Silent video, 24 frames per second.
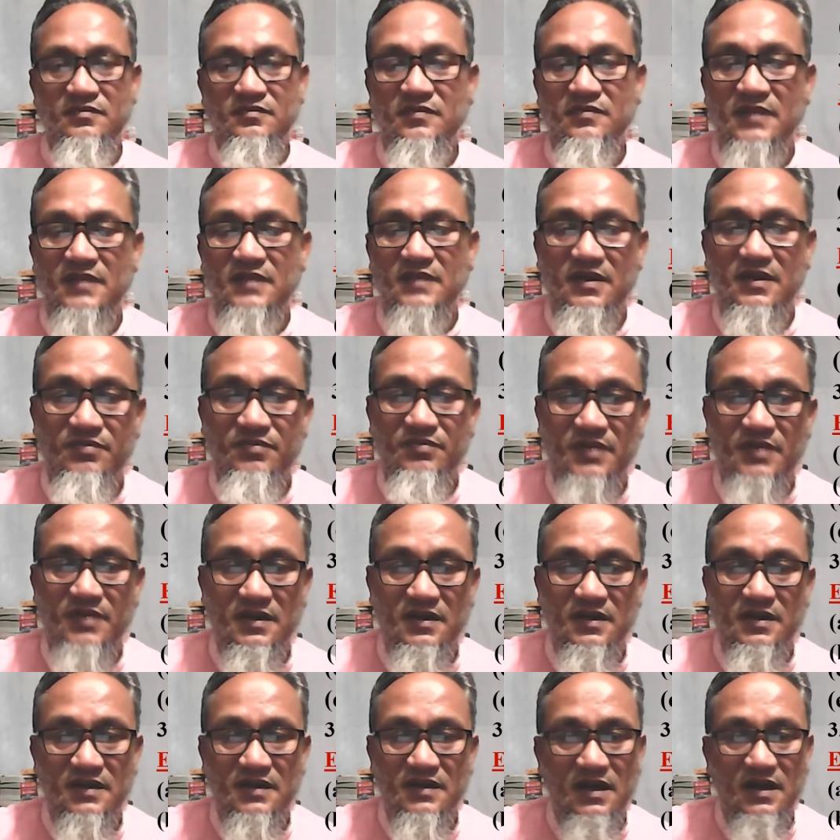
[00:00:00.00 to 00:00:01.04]
Then
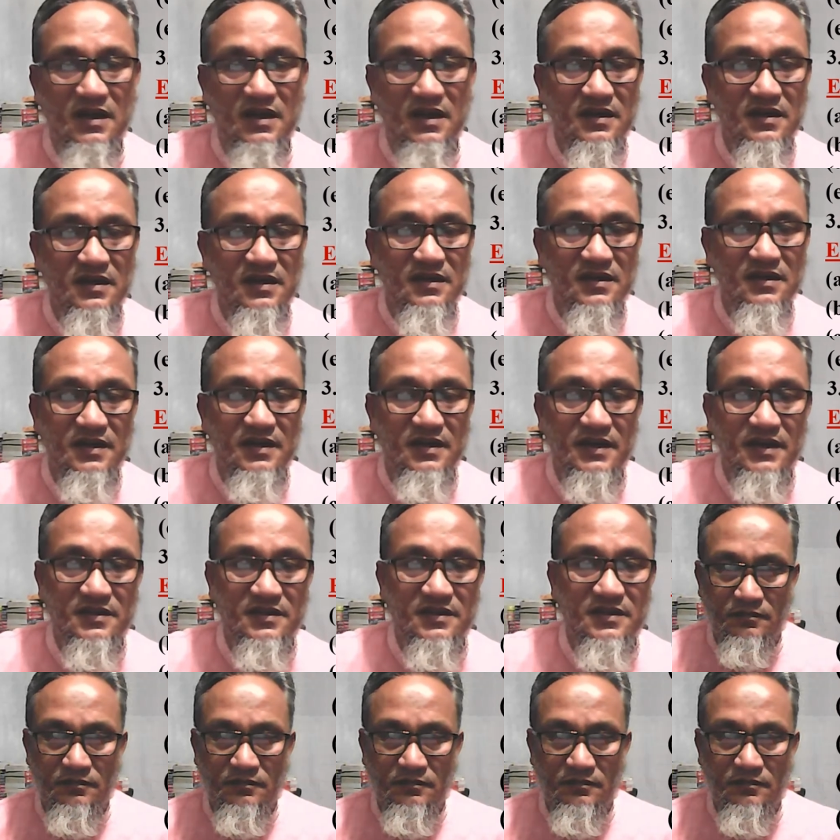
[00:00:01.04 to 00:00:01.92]
friend the next.